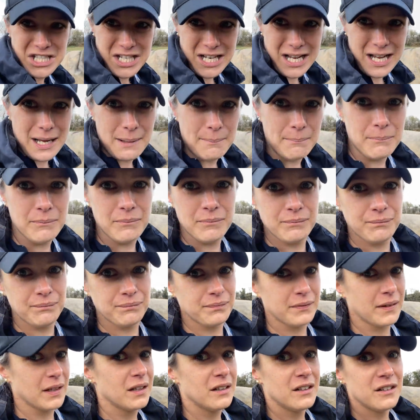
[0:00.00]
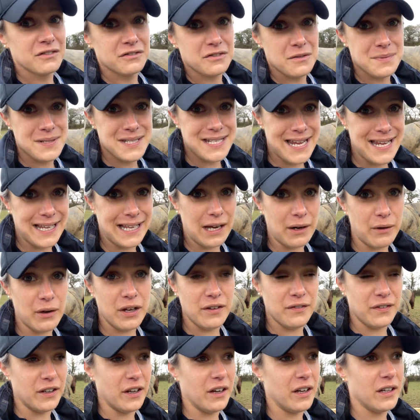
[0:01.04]
him from staying out
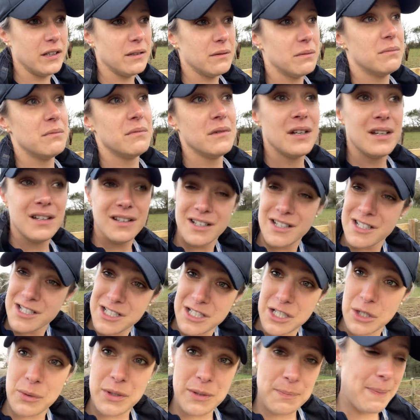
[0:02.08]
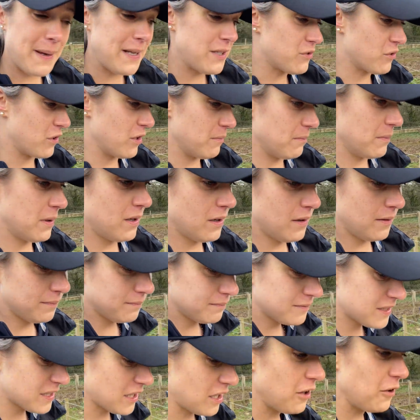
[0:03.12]
overnight to his bedroom.
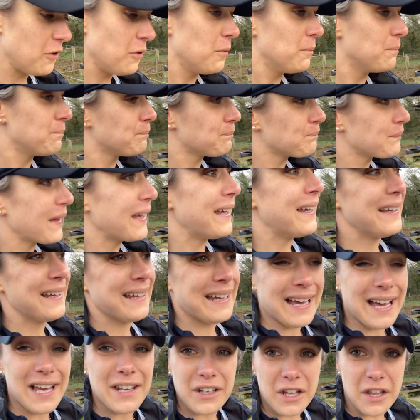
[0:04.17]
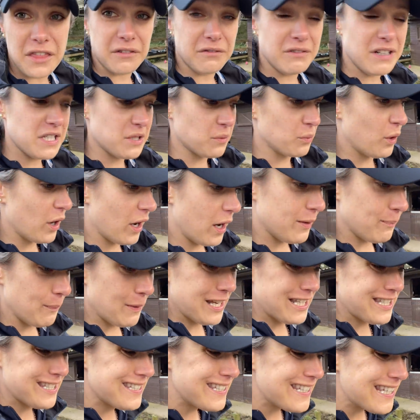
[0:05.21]
So yeah, another reason why I
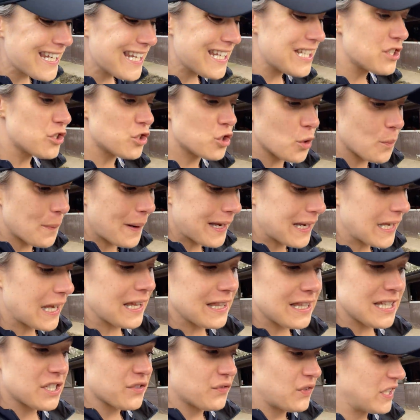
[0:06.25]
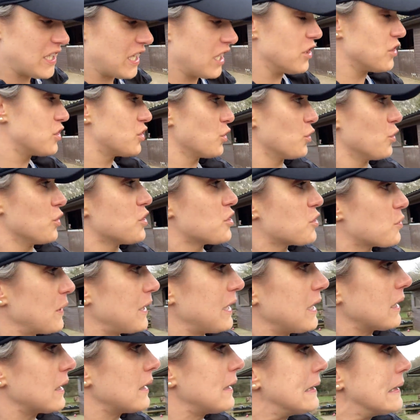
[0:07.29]
need to make this video short and
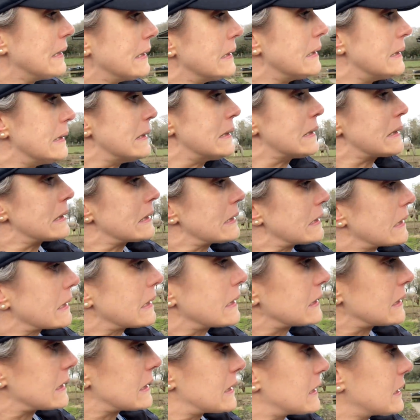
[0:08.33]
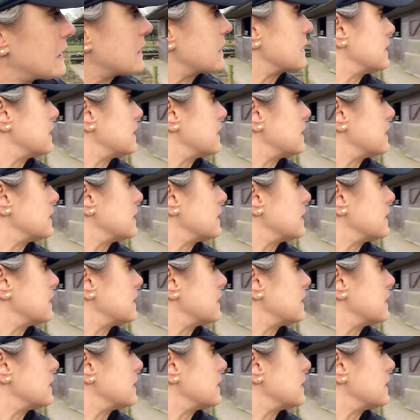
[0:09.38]
sweet, because I've still